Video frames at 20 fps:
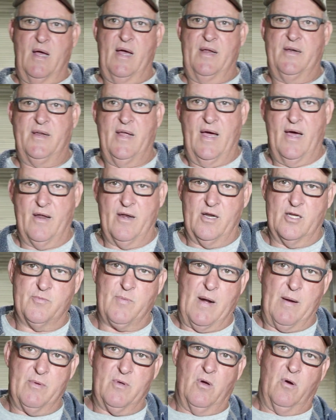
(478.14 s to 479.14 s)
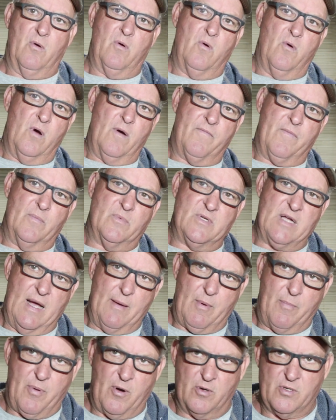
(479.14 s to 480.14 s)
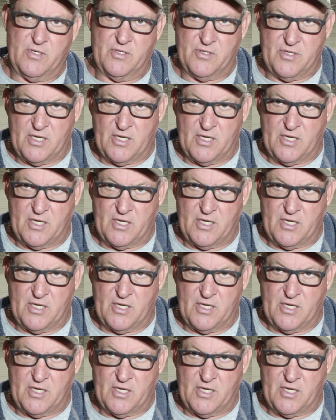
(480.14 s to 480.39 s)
I doubt it. It's probably gonna go up from the time I purchase